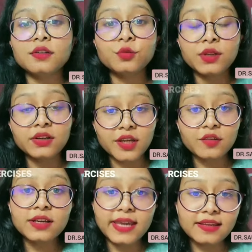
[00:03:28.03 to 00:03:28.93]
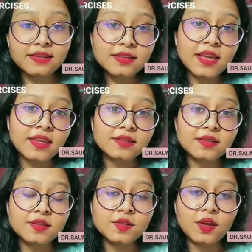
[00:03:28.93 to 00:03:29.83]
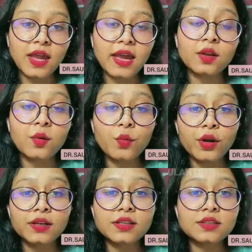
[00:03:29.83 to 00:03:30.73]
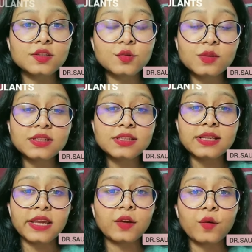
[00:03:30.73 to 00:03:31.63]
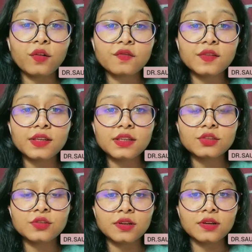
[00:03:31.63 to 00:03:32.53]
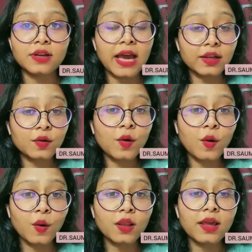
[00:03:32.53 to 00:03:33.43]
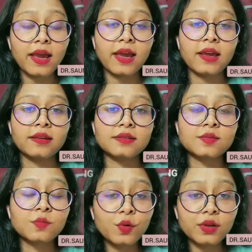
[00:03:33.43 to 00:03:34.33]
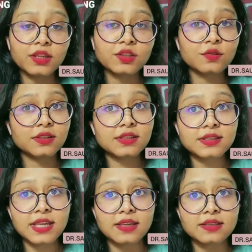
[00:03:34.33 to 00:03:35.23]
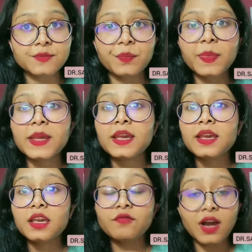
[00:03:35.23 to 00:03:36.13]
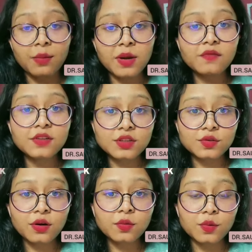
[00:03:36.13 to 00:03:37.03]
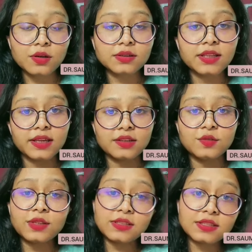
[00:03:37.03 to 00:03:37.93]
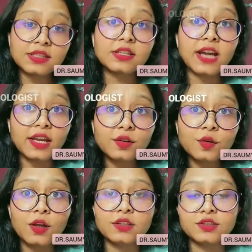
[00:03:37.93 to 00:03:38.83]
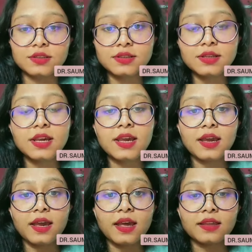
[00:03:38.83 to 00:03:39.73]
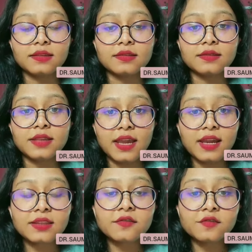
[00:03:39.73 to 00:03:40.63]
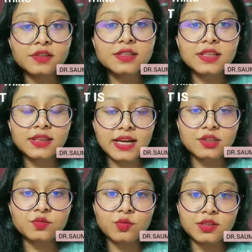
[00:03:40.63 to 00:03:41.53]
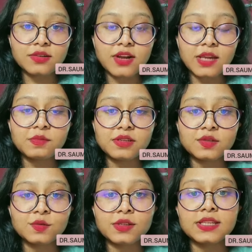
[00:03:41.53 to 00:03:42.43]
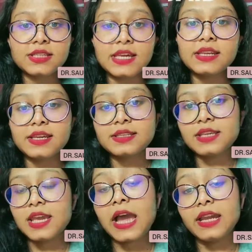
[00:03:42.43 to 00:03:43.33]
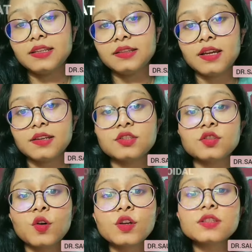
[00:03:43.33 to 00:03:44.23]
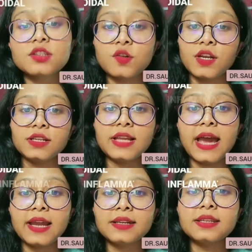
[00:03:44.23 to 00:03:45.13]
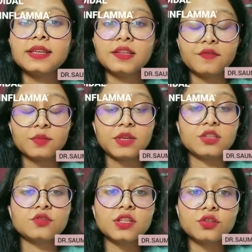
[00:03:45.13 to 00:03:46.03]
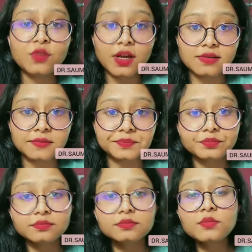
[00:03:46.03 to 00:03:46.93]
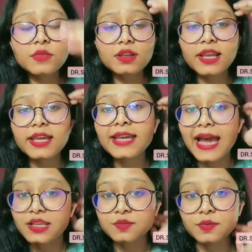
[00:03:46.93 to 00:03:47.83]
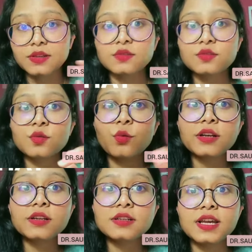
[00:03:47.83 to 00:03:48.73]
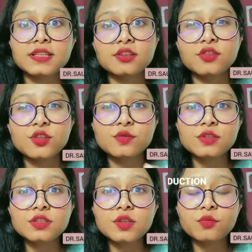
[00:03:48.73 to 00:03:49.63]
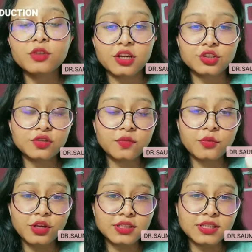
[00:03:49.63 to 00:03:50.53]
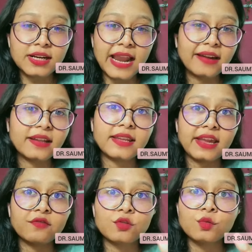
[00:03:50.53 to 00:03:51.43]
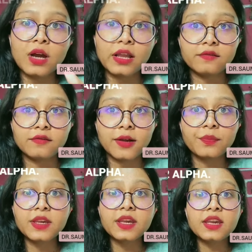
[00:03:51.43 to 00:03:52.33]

doing regular exercises, and avoiding stimulants like coffee, alcohol, and smoking during these days. If above does not work, then you can see a gynecologist, and there the first thing that is prescribed is known as NSAID, that is non-steroidal anti-inflammatory drugs like aspirin. So what it does, it reduces the production of prostaglandin F2 alpha.